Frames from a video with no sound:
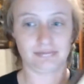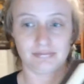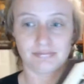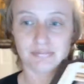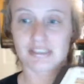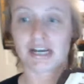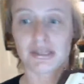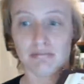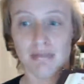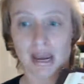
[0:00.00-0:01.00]
it's got the
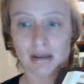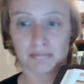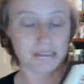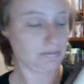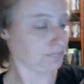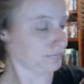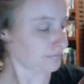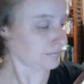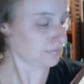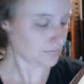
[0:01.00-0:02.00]
maps,
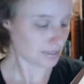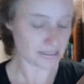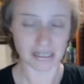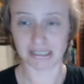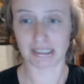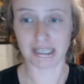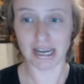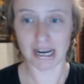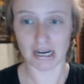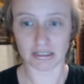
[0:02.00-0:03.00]
it's got the
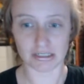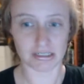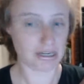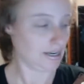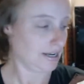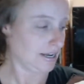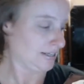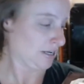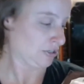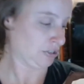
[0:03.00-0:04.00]
layouts, it
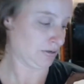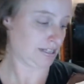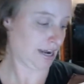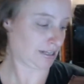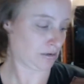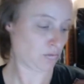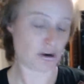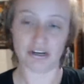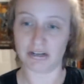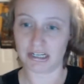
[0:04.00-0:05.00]
tells you exactly where you
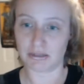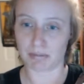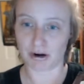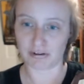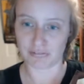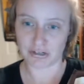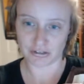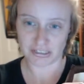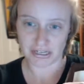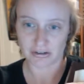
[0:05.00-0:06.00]
need to burn for your
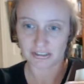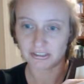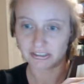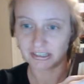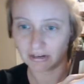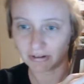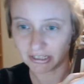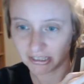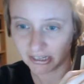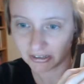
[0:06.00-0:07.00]
secrets. You see that right
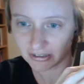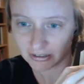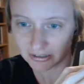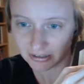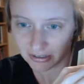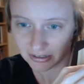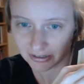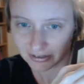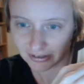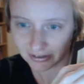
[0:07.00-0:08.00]
there?
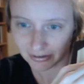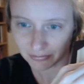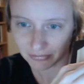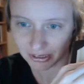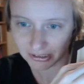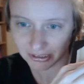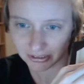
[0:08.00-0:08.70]
Yeah, right there.